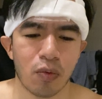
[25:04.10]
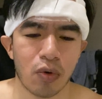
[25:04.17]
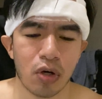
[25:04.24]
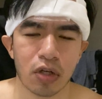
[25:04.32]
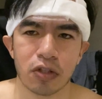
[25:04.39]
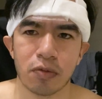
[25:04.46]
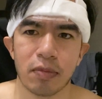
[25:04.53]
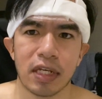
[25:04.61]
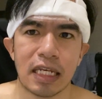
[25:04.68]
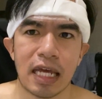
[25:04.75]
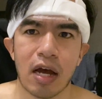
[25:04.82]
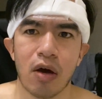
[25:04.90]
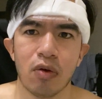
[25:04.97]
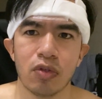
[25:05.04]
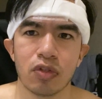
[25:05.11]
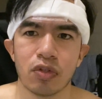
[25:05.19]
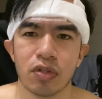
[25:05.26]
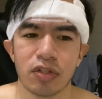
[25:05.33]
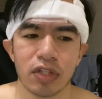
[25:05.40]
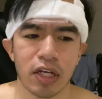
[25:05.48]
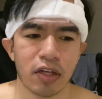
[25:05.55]
walked me down to
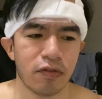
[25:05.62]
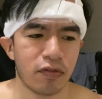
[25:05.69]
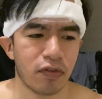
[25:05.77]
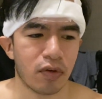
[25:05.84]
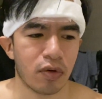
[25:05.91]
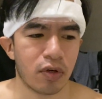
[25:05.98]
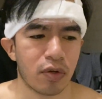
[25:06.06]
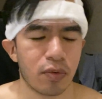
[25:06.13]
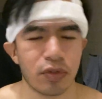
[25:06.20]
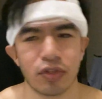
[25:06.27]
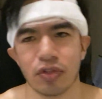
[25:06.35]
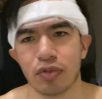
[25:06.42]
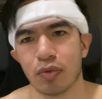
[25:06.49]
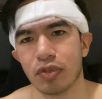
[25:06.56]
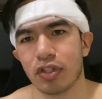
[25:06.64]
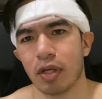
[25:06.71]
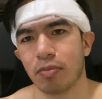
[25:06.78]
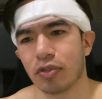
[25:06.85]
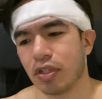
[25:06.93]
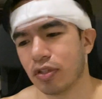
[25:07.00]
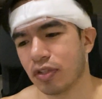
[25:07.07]
the second floor, which is the
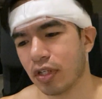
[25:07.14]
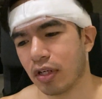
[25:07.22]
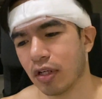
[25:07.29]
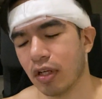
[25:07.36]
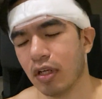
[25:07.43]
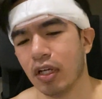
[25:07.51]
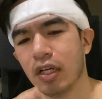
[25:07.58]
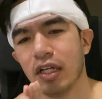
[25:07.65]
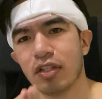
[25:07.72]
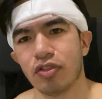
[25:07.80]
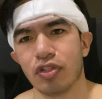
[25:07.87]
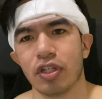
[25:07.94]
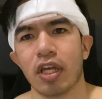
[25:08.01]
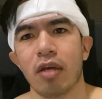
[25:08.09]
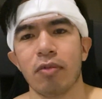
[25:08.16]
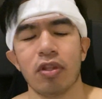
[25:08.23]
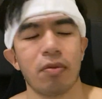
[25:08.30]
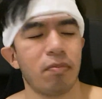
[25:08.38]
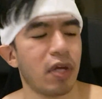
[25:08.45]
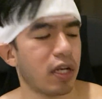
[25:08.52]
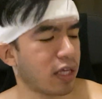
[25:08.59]
receptionist area. She gave me
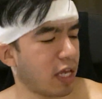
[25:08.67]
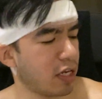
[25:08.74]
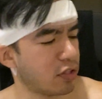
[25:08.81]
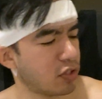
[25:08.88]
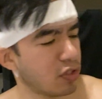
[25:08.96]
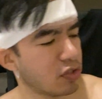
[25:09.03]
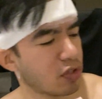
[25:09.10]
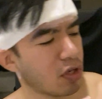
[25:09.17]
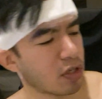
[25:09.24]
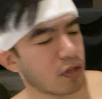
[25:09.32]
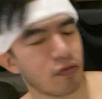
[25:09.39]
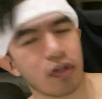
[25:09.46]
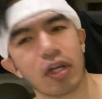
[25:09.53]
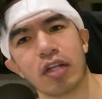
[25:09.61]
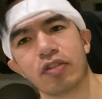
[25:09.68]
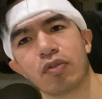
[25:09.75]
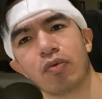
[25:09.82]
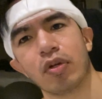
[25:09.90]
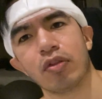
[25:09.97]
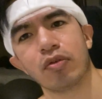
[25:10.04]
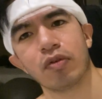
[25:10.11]
the medications. I'll give you guys a
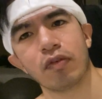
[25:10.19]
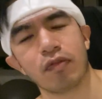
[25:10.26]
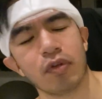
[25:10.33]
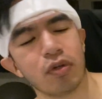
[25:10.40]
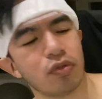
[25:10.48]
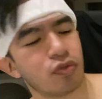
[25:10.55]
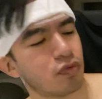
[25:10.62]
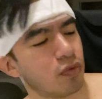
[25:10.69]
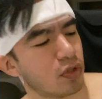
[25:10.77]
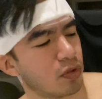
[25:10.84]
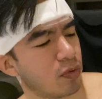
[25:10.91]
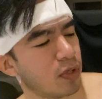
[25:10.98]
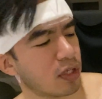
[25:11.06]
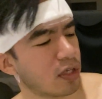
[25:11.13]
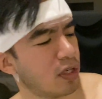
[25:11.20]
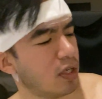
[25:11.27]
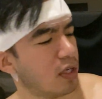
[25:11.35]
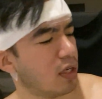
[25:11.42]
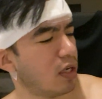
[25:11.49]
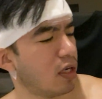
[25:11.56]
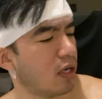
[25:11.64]
run through of those real quick.
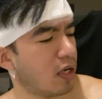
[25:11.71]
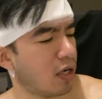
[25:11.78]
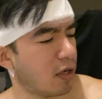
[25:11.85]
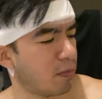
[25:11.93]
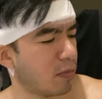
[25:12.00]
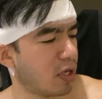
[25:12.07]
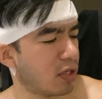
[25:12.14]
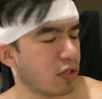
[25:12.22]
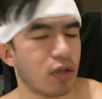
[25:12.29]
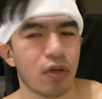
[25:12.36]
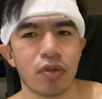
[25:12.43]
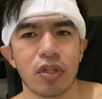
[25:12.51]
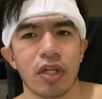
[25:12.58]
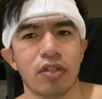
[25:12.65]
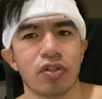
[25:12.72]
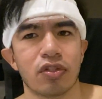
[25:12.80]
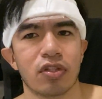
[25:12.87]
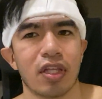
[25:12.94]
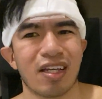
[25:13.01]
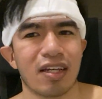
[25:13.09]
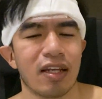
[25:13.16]
And you know,
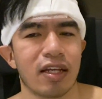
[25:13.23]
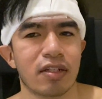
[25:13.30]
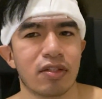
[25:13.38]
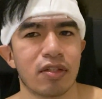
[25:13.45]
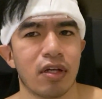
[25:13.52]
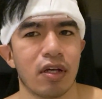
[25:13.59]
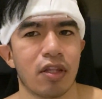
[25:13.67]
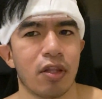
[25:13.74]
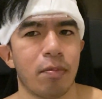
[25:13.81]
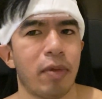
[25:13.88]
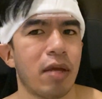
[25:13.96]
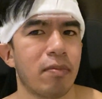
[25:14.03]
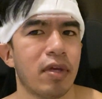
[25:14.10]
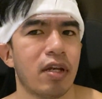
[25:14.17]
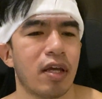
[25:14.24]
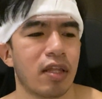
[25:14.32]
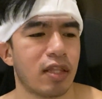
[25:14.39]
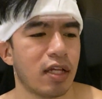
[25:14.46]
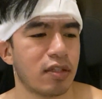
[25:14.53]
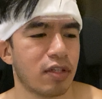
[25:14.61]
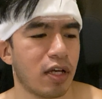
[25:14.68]
they collect the payment at
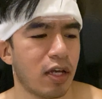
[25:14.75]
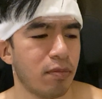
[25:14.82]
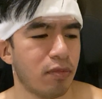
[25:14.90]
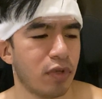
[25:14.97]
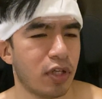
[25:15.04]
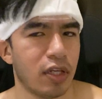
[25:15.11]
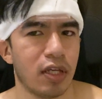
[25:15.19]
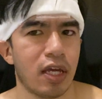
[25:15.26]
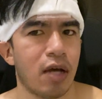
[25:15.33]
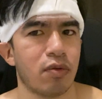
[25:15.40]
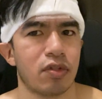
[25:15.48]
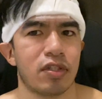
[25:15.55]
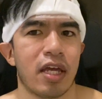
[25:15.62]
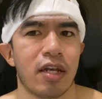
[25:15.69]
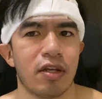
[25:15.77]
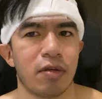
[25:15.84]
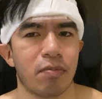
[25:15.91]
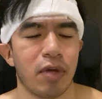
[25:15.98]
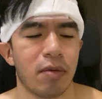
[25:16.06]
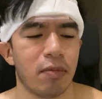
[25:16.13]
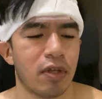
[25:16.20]
that time, any
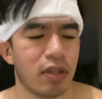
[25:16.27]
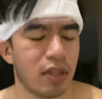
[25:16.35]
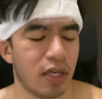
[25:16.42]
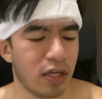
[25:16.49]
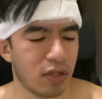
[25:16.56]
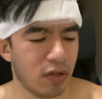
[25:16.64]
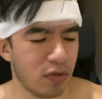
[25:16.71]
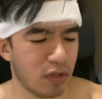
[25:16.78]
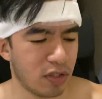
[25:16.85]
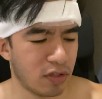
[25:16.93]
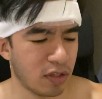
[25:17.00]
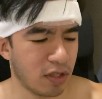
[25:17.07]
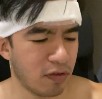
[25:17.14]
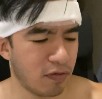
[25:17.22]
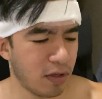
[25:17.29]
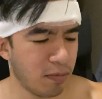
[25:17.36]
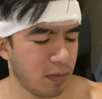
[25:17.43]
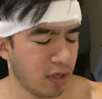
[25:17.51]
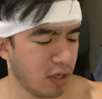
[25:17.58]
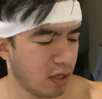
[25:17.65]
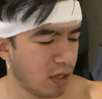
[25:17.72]
outstanding payment that you need to give them.